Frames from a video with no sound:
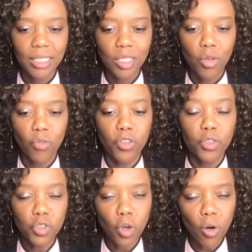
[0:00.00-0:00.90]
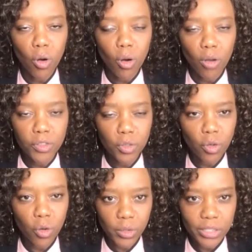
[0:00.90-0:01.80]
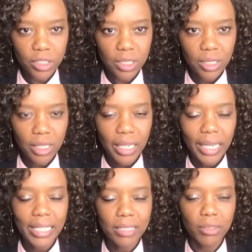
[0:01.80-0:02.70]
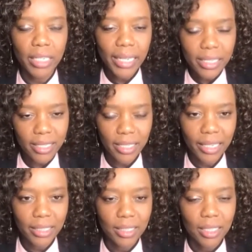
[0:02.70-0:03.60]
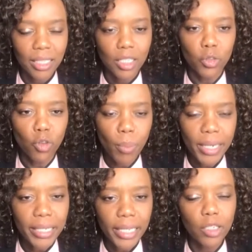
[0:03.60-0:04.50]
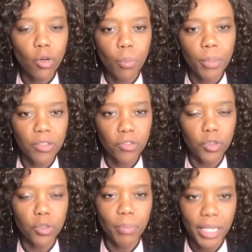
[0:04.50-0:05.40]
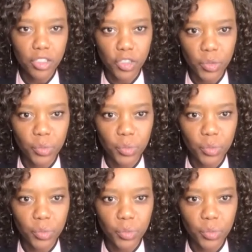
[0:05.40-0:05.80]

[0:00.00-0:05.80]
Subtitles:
The door of the courage is on the inside. Nobody can open it for you but you.